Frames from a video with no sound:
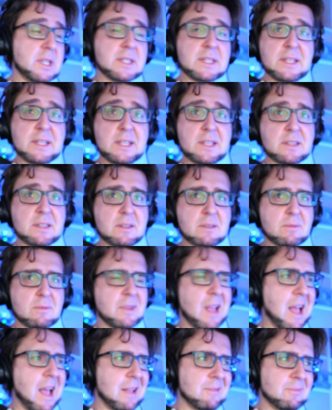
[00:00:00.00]
This
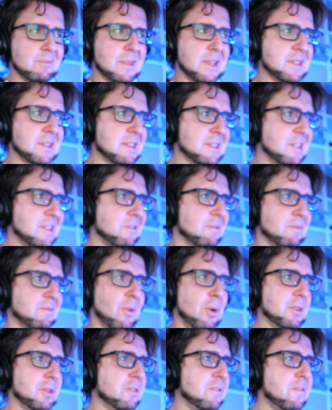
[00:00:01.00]
is
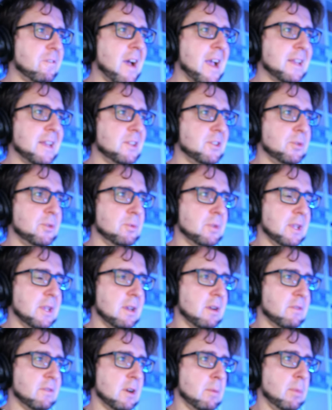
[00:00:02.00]
all the fine
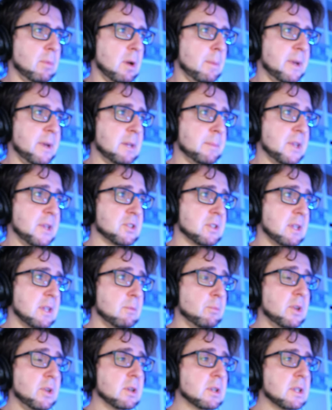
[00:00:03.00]
tuning of our blob animation,
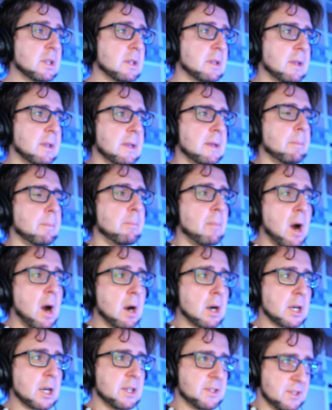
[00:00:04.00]
and we're gonna
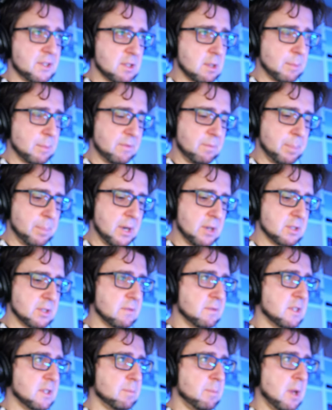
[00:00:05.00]
mark some of parts
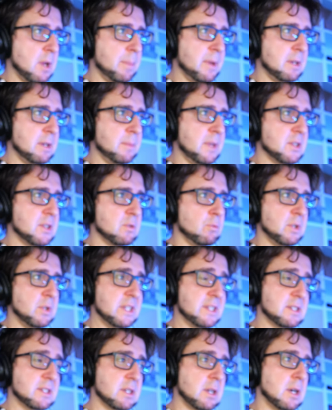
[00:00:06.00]
of this blob animation
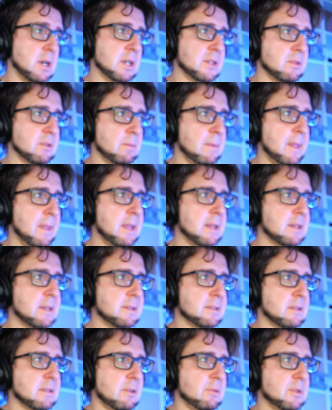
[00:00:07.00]
with a star. So
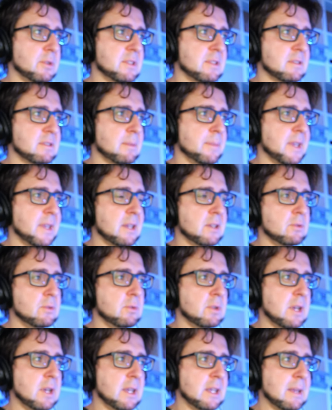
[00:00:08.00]
this is always something I
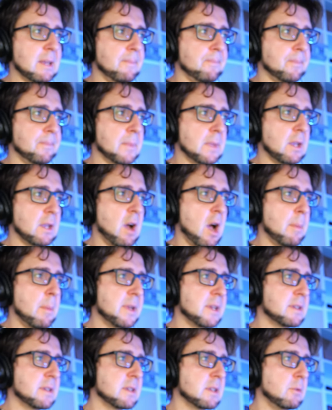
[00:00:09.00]
do, like a
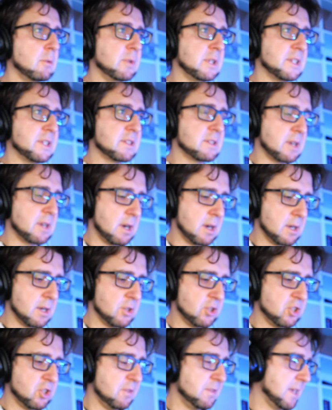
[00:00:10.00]
comment with a
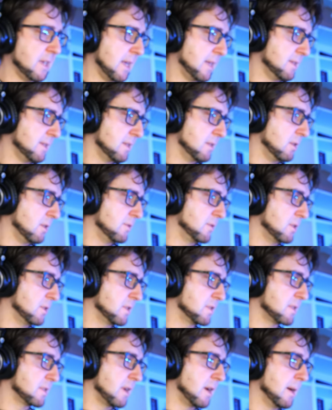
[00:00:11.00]
star. Shift S gives you
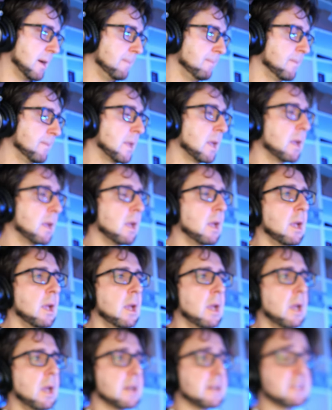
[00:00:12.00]
the star.
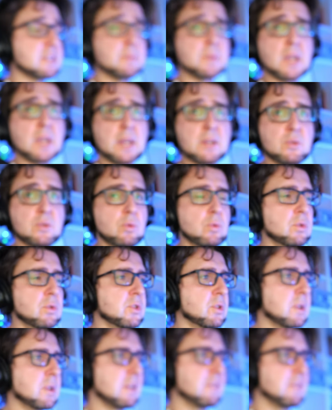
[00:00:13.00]
That's something I do to